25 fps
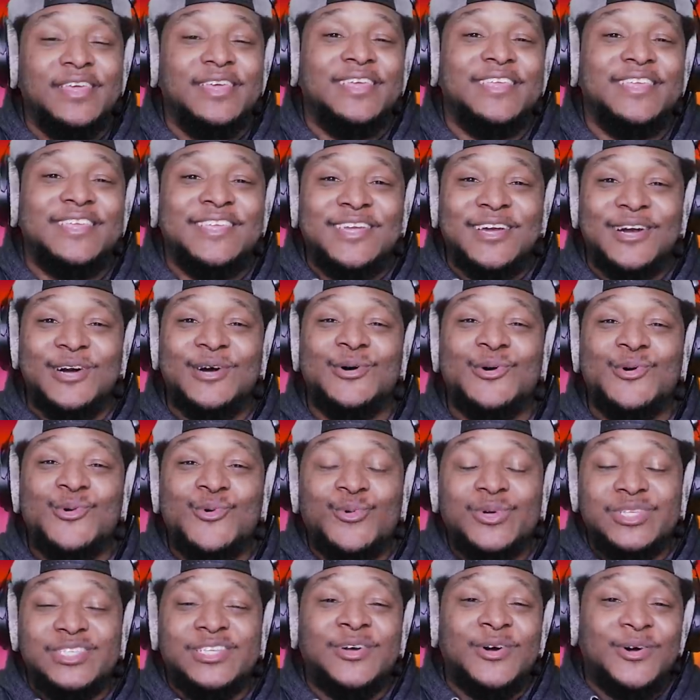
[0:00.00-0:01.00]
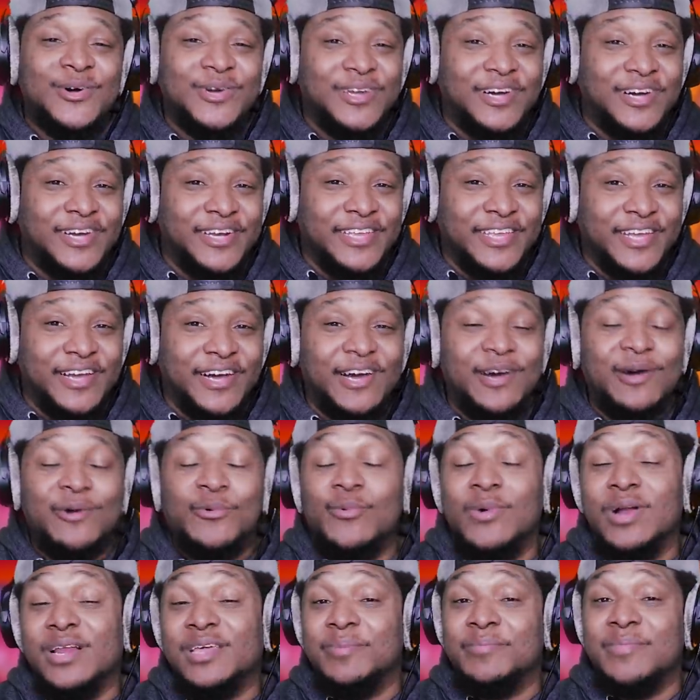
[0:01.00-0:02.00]
Yo, what's going on, y'all?
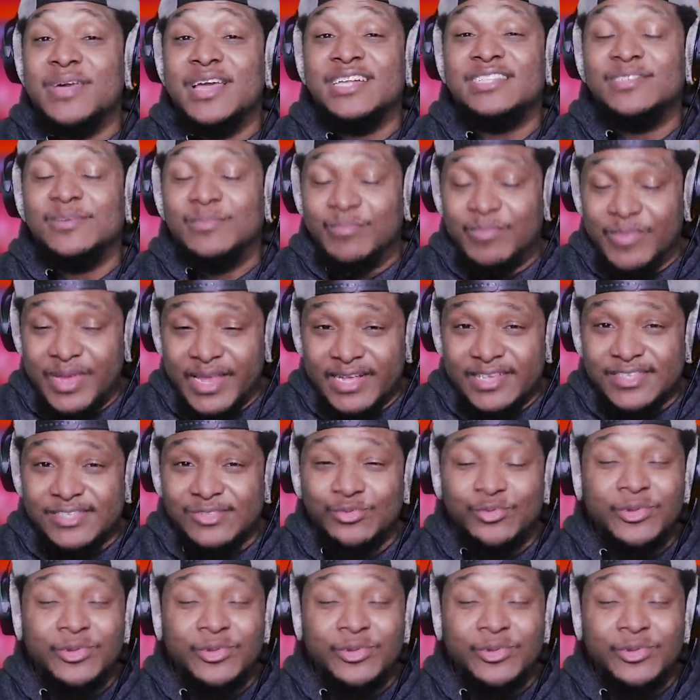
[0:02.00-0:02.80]
Welcome back to Mixed